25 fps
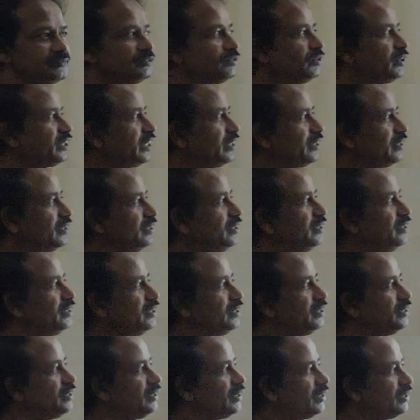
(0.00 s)
Okay,
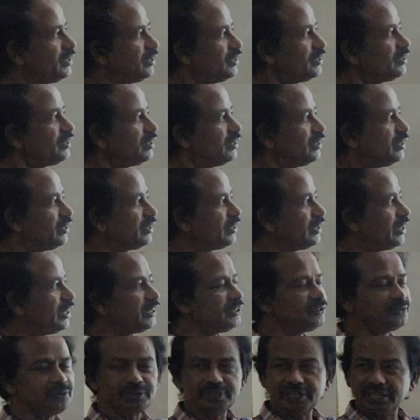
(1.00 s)
here
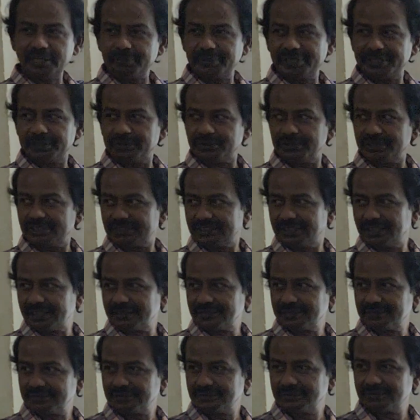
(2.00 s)
k2 a by 2 is
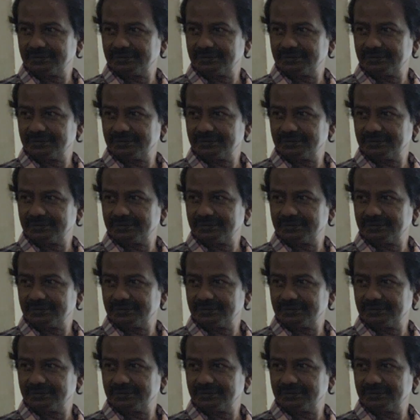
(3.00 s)
there.